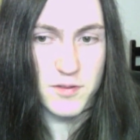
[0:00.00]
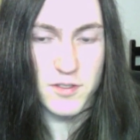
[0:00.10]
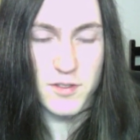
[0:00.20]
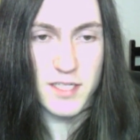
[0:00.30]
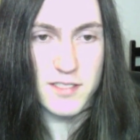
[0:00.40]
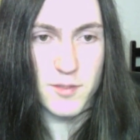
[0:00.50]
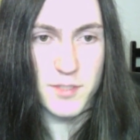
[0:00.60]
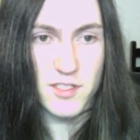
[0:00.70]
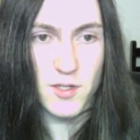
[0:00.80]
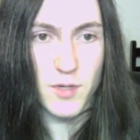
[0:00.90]
You guys know me
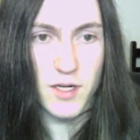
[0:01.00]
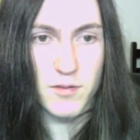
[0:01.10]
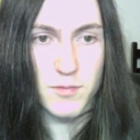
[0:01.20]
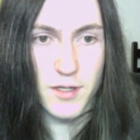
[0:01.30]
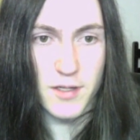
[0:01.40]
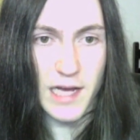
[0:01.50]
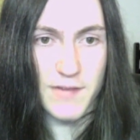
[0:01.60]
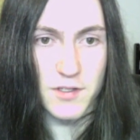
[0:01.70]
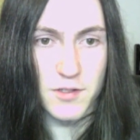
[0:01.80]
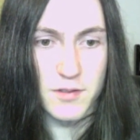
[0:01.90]
so well. Well, half of you